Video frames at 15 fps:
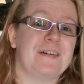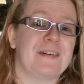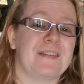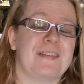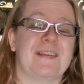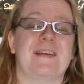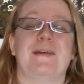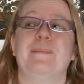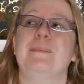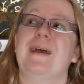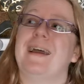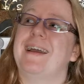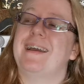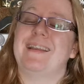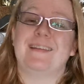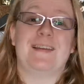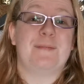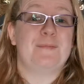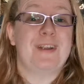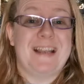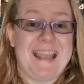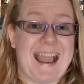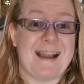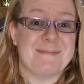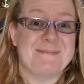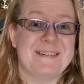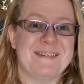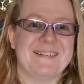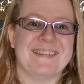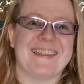awesome, and I'm really
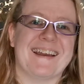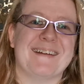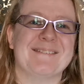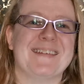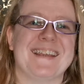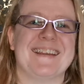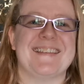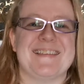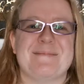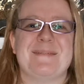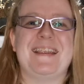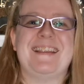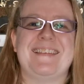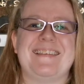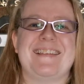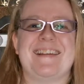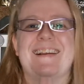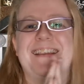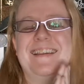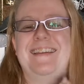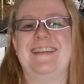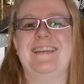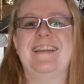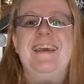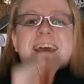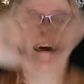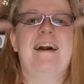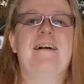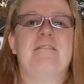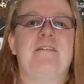happy with that because it means that I can
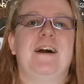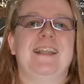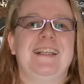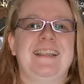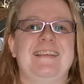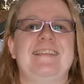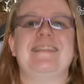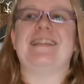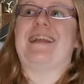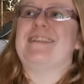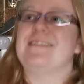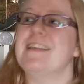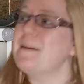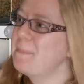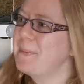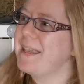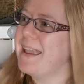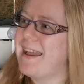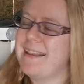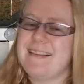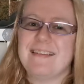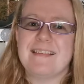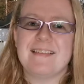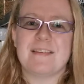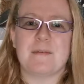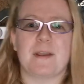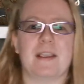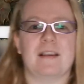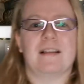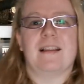finally stand up again so
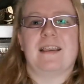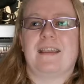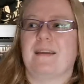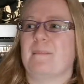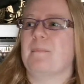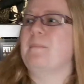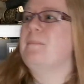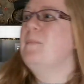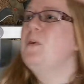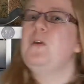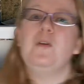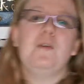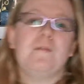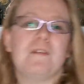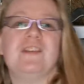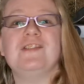I can like move